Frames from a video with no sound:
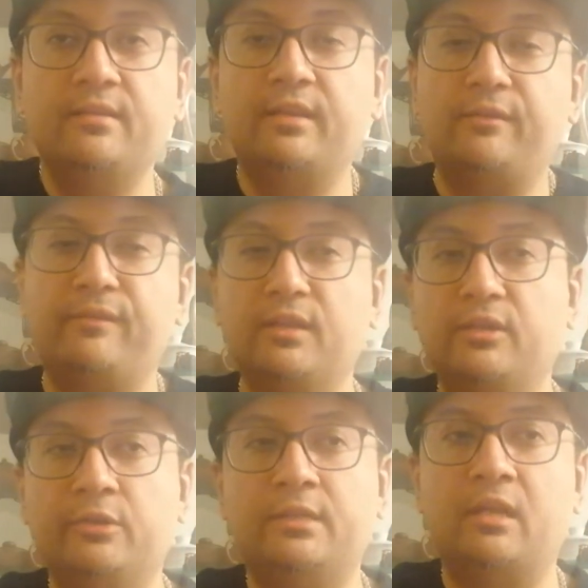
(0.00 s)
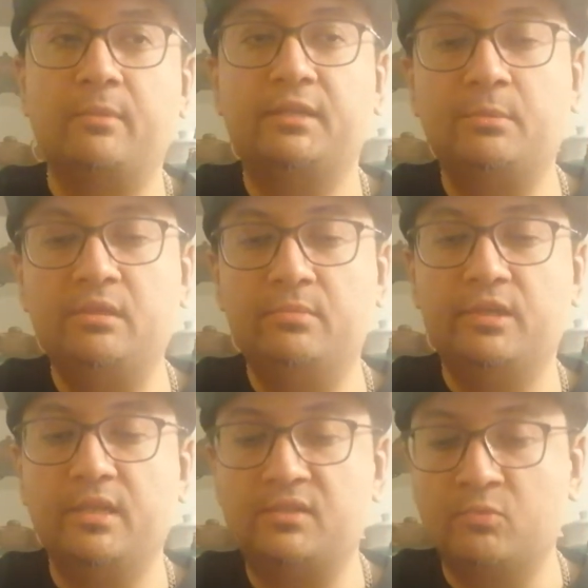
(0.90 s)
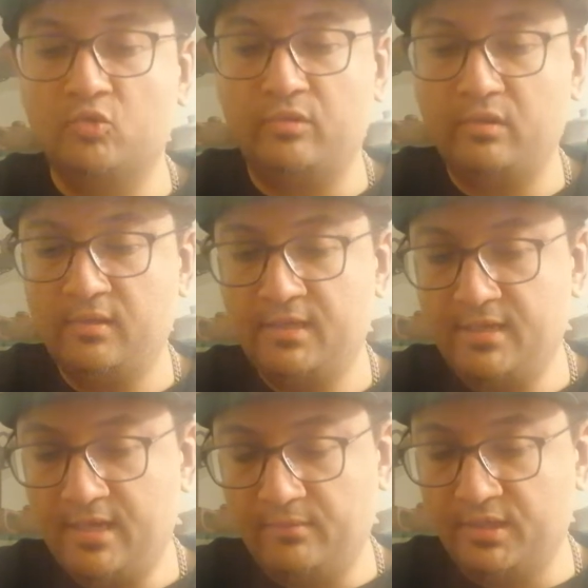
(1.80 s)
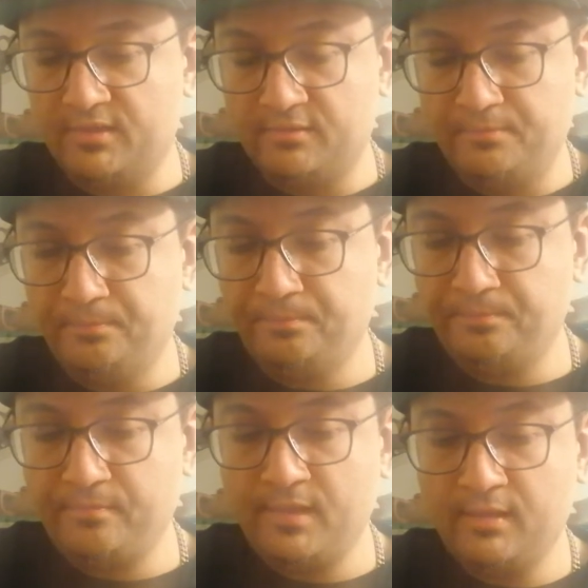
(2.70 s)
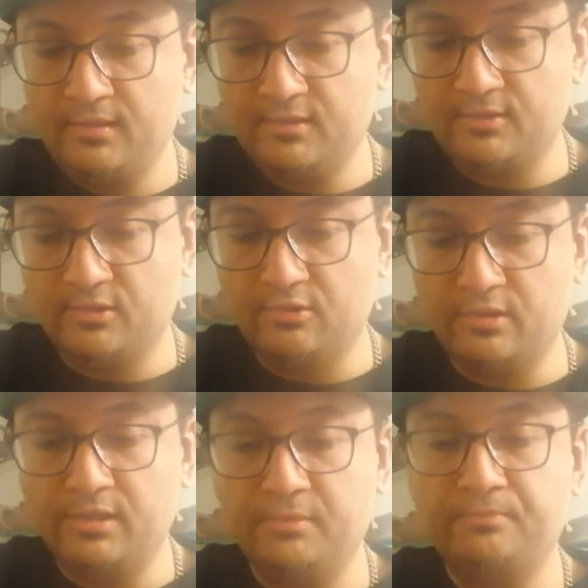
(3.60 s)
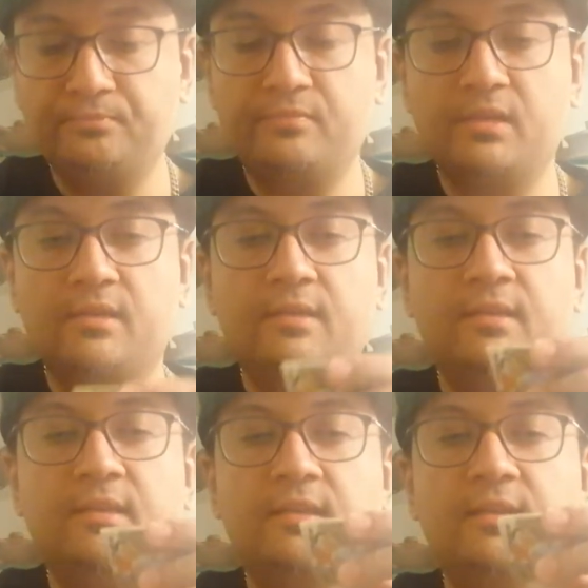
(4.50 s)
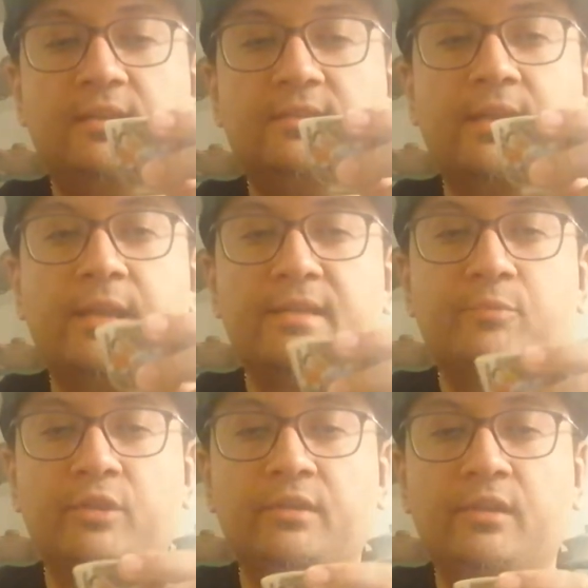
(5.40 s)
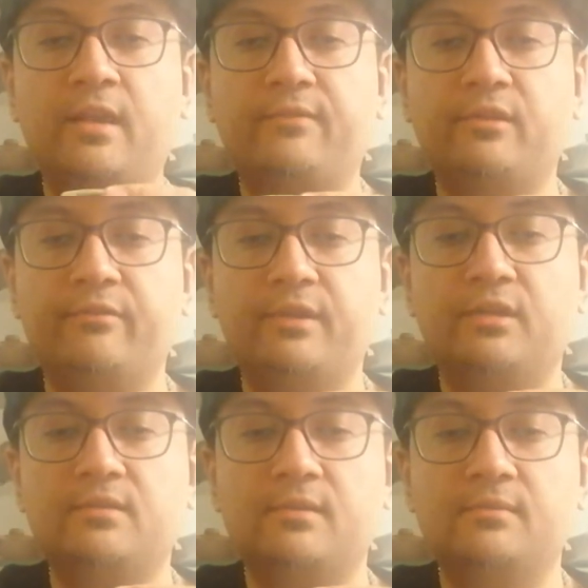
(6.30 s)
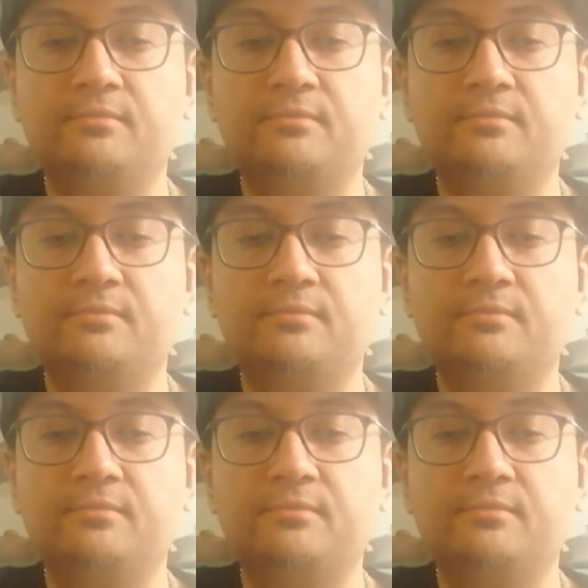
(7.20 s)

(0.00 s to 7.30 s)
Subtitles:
I can feel it going down to my tummy, but it's smooth and pleasant. So it's at a nice point after 3 years.